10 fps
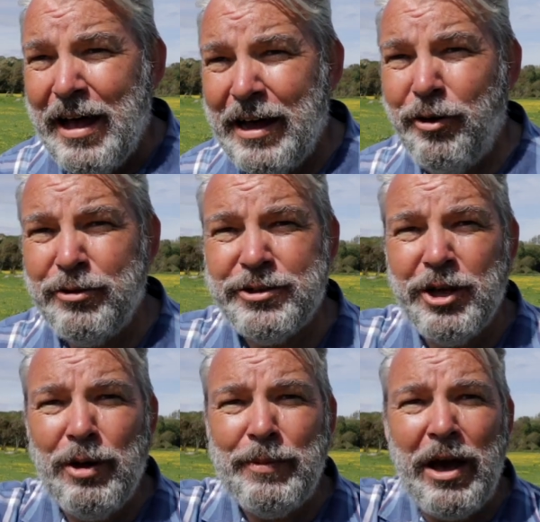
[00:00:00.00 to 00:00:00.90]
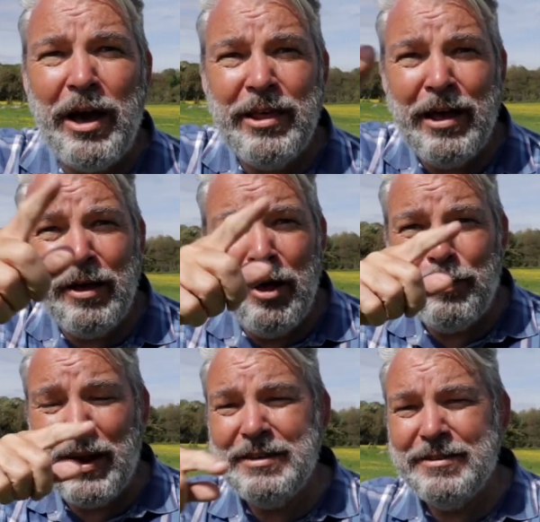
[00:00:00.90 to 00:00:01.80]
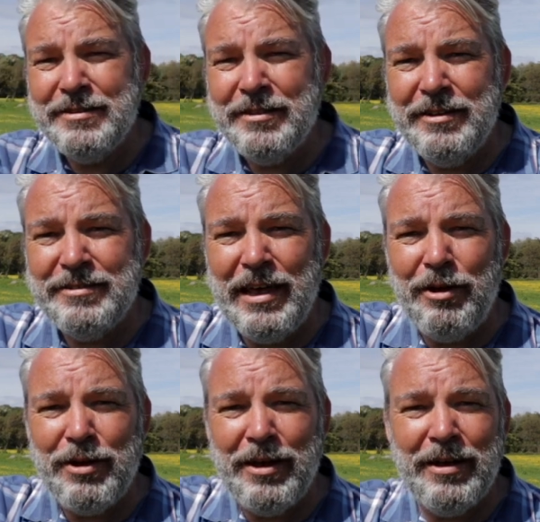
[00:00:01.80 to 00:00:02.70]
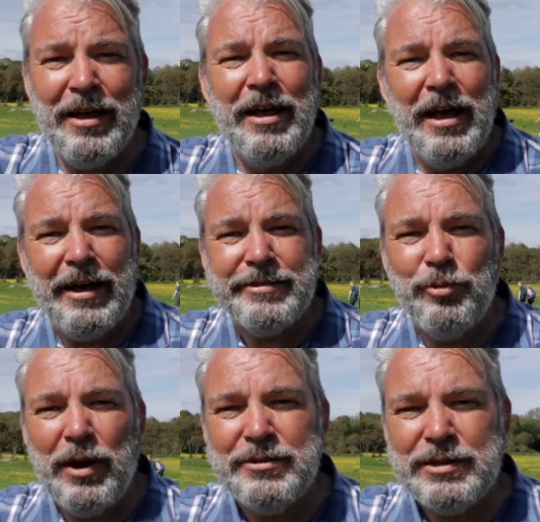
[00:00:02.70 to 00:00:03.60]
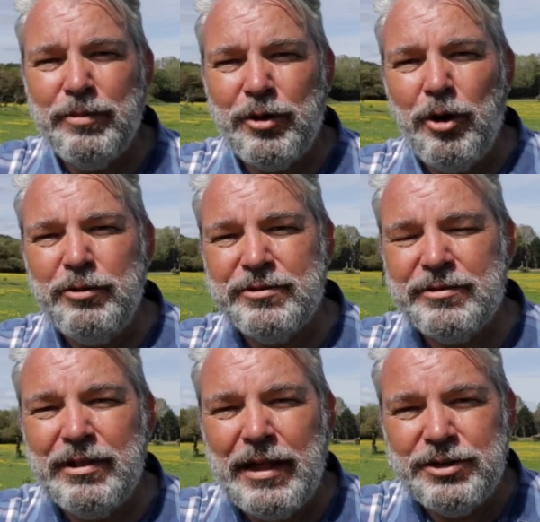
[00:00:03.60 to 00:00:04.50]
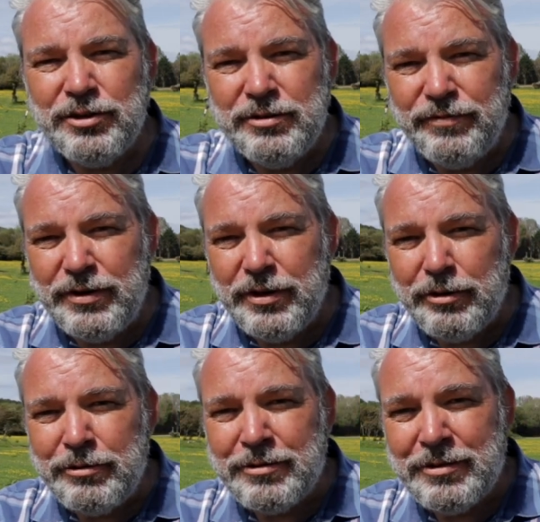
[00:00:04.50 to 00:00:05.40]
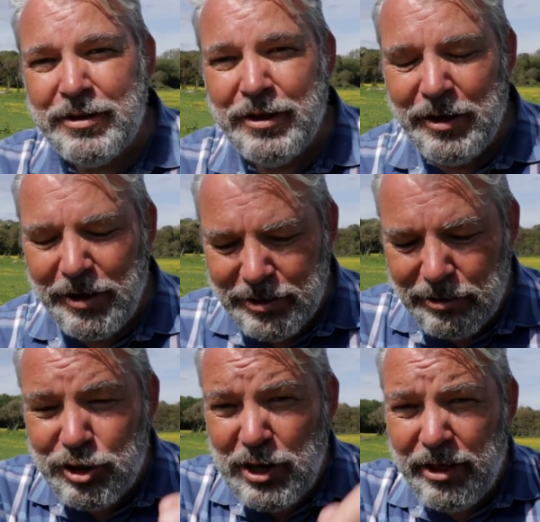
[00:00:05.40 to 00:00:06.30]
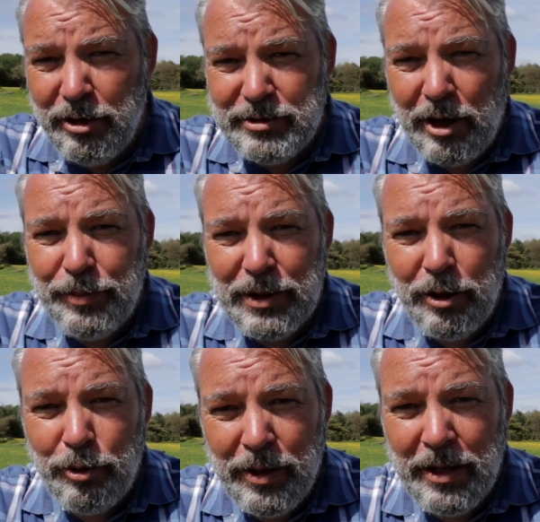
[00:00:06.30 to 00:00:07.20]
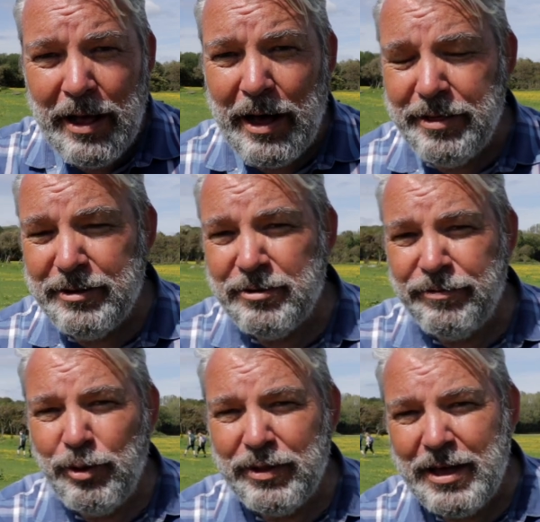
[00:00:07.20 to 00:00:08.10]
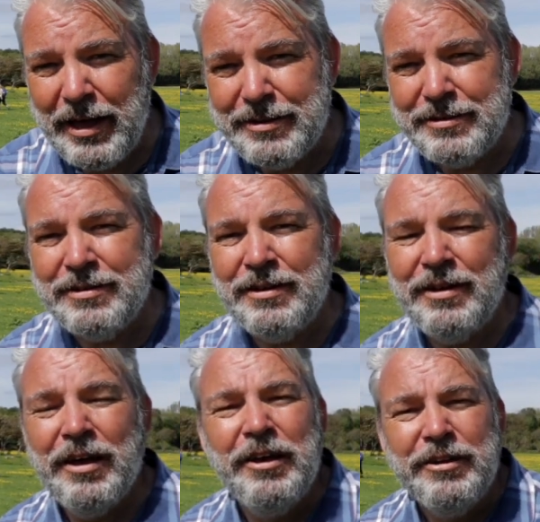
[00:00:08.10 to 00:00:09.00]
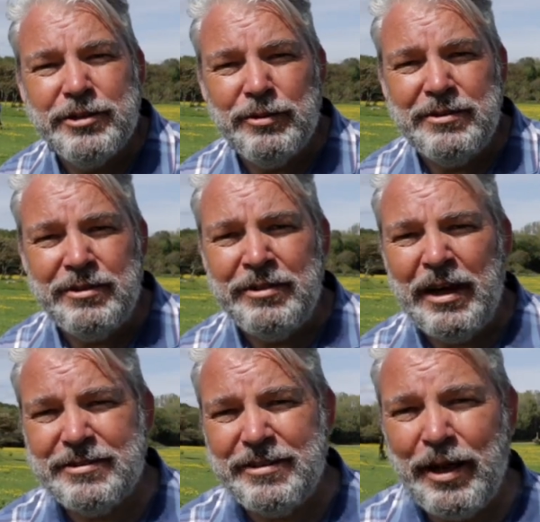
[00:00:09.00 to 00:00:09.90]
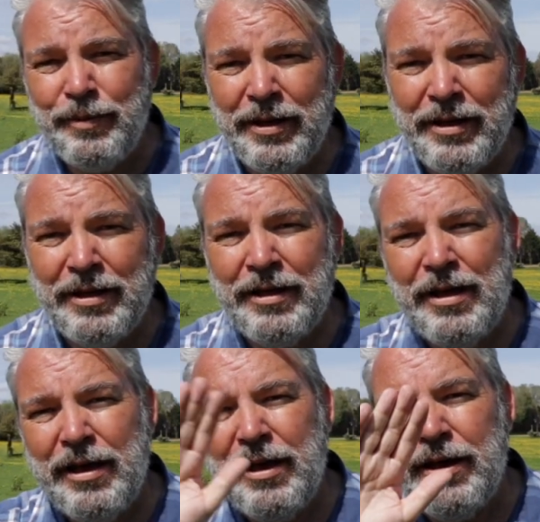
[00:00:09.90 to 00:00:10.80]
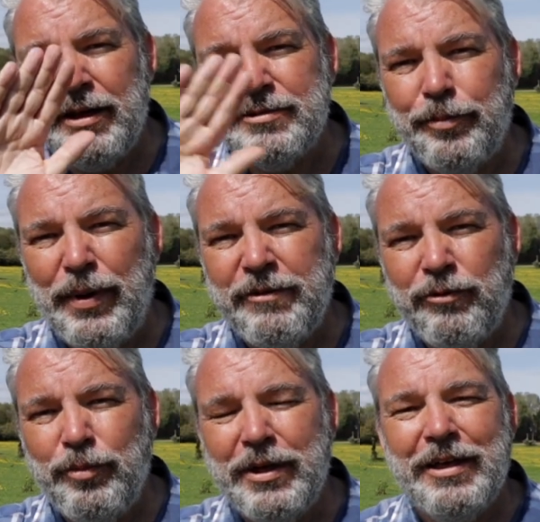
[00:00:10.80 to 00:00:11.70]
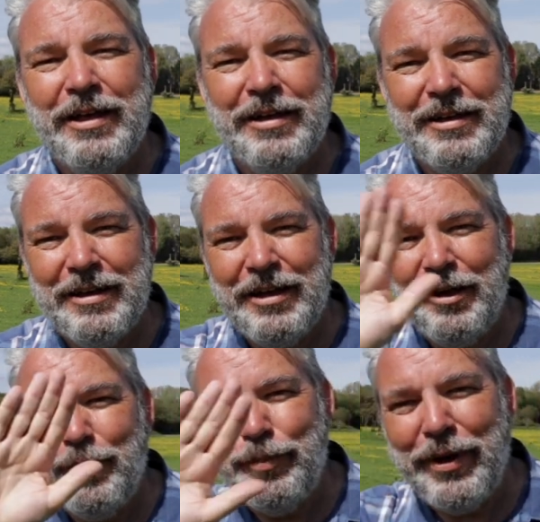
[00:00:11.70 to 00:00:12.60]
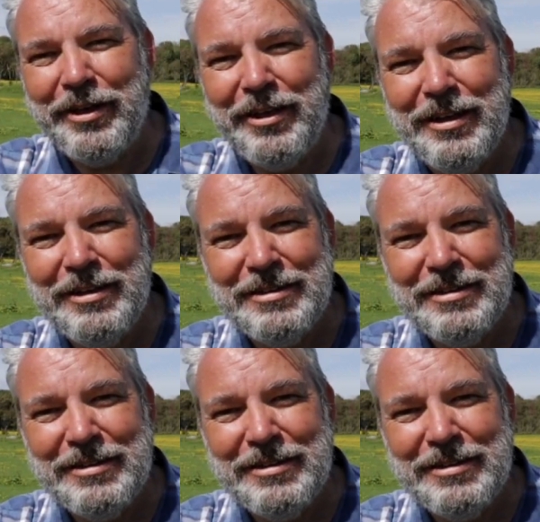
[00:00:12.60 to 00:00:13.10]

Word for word: and also about other places in this area, as well as some ghosts and legends videos. So check those out below, and there's a few at the end. So until next time, that's a bye from me. Bye.